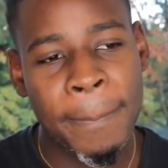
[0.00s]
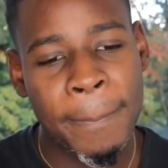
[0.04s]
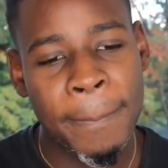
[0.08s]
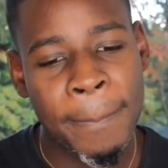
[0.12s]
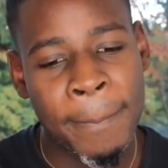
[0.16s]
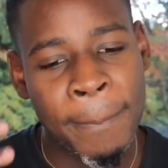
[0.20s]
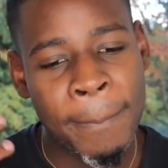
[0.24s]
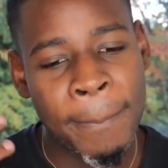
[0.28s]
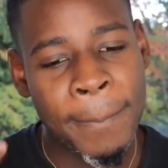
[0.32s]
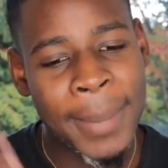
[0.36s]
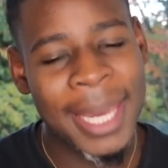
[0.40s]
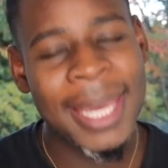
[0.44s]

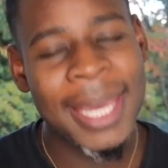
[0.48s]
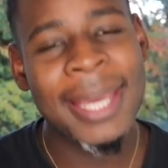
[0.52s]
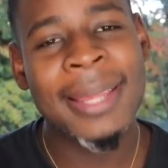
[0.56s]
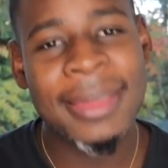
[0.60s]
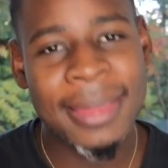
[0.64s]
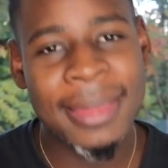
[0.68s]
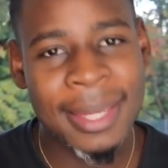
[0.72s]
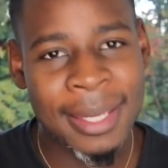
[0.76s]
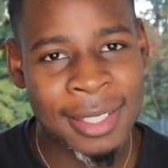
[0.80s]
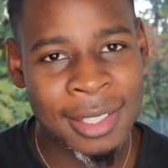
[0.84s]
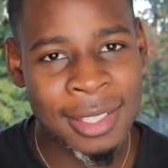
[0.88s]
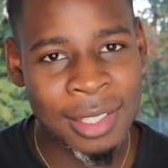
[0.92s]

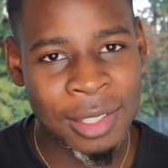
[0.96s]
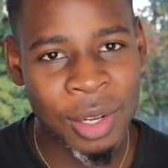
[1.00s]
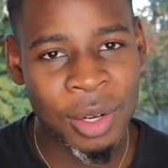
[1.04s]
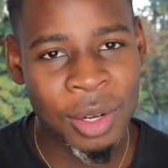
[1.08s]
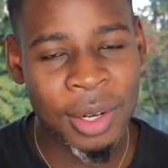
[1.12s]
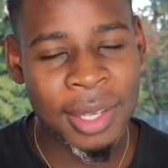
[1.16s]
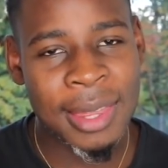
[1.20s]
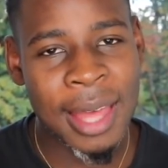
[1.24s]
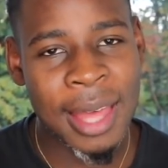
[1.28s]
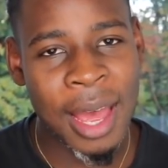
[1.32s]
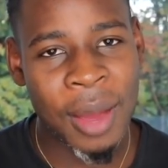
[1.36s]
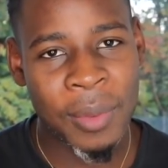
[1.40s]
made things
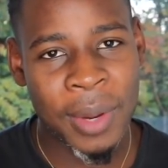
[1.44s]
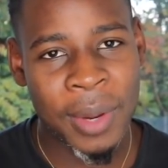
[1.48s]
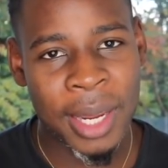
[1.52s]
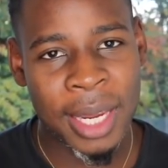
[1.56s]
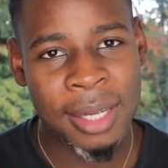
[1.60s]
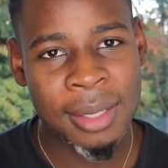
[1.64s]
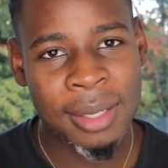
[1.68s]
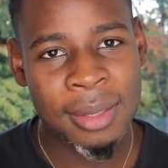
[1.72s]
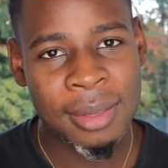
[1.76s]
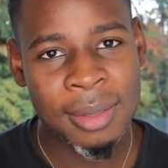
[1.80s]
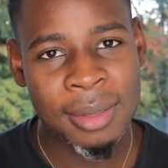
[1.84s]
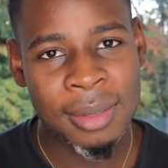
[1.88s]
look that
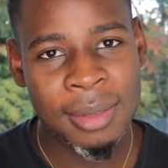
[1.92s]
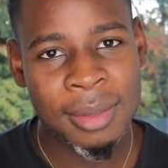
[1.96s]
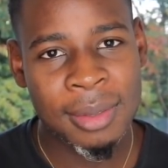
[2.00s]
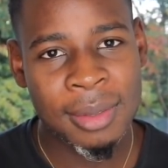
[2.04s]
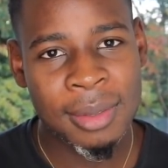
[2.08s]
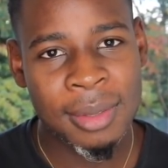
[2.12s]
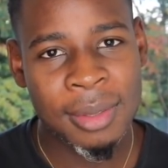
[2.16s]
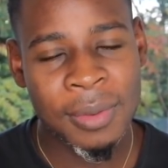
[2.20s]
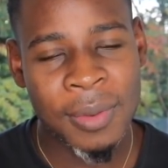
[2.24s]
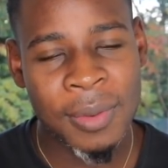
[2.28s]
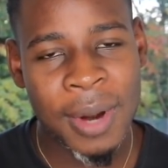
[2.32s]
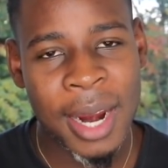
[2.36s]
way,
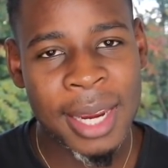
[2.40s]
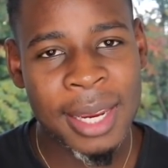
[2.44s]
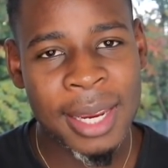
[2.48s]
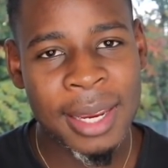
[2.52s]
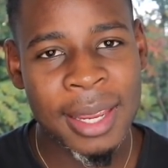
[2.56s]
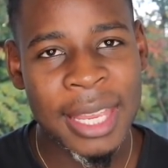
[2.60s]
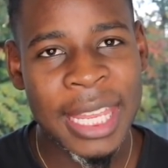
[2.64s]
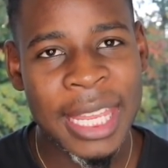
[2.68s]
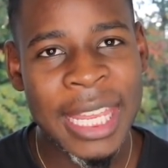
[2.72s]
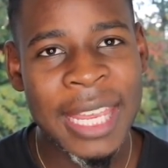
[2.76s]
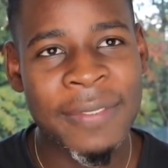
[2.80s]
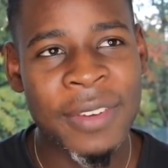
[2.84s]
right?
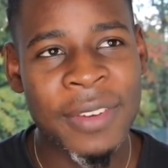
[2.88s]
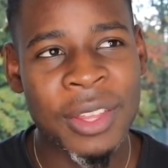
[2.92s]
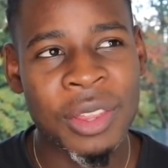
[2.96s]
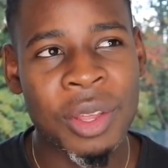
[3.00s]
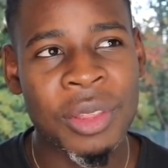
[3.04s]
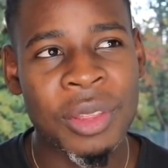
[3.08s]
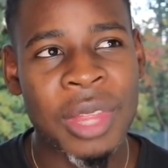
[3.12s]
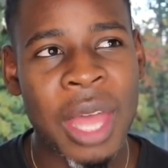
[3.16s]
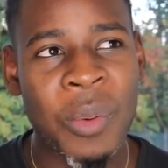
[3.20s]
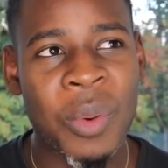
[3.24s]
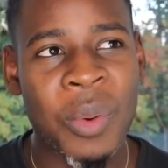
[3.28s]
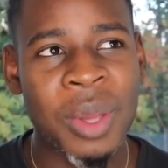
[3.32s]
Even
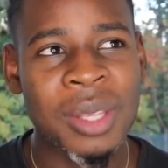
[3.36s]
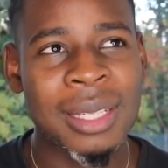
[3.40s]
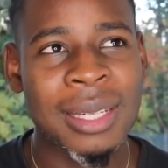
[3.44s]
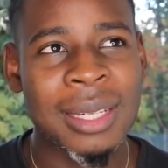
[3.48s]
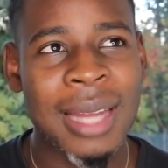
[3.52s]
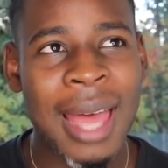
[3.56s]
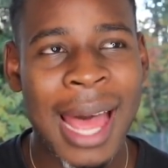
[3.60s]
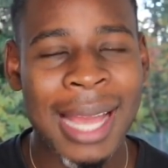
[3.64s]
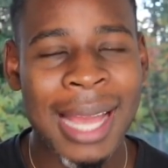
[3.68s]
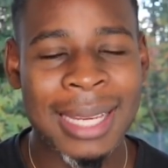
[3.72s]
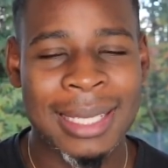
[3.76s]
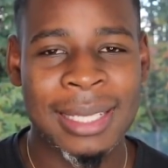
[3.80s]
though that
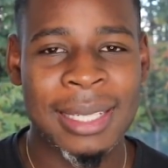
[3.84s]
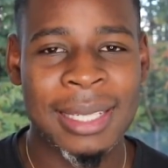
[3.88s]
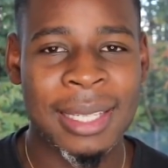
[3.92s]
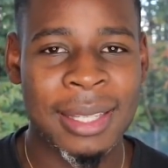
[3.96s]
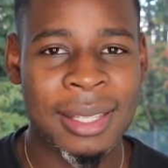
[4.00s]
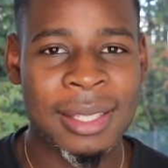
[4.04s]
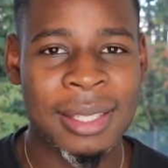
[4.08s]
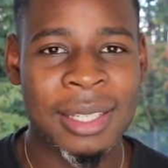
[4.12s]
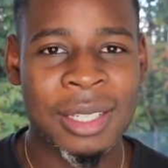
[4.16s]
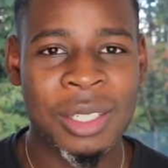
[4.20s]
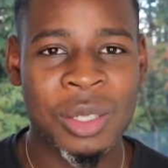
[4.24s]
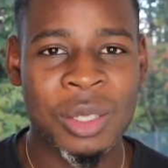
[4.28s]
wasn't actually
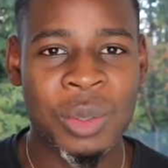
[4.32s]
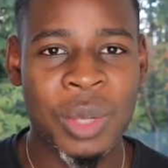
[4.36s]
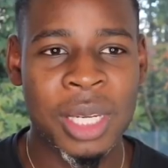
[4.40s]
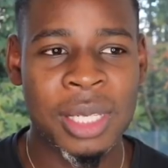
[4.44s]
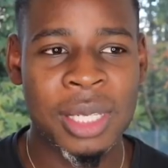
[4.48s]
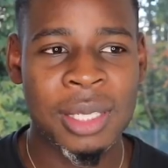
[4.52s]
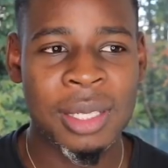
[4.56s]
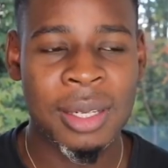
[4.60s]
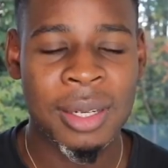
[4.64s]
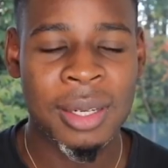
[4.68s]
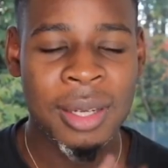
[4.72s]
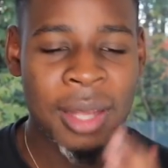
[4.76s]
the
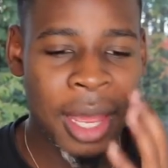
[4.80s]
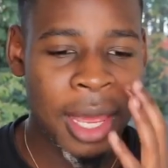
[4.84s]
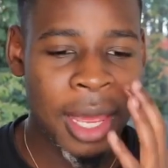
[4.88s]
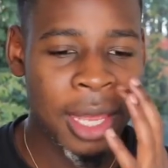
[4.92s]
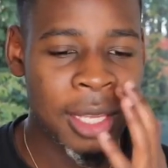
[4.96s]
situation.